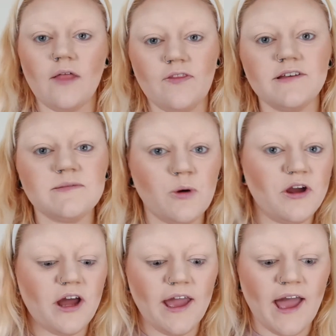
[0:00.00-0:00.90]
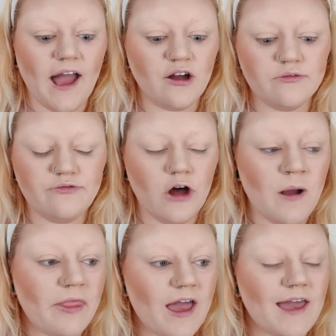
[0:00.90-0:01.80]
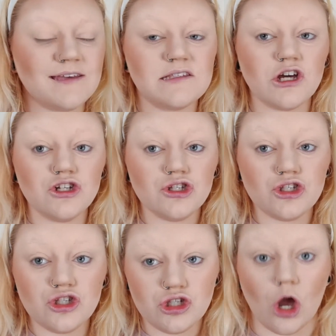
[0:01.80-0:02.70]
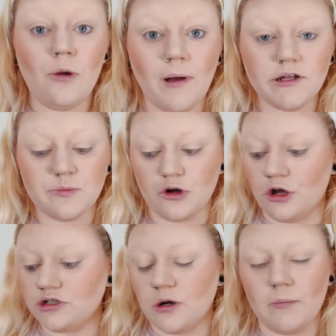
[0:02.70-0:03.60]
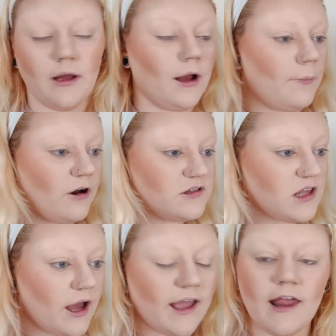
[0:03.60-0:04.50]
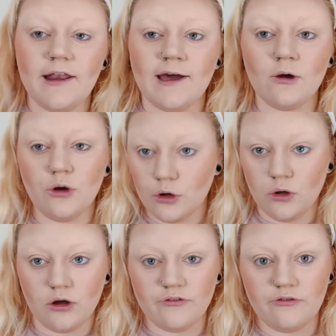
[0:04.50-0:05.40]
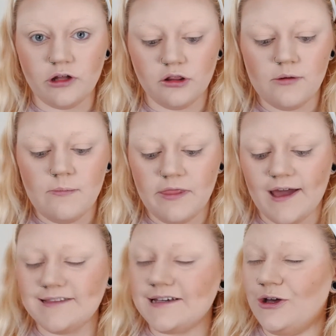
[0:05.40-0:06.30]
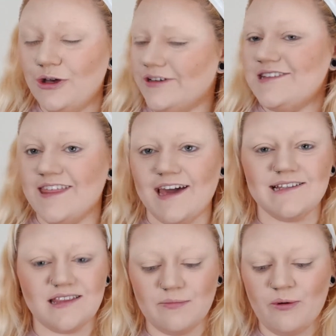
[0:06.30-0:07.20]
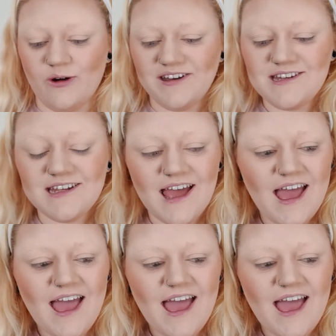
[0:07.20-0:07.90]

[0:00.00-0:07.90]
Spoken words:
At this point, I can confirm there is so much product on my eyebrows that I can now no longer feel them, but that is good. That is the point.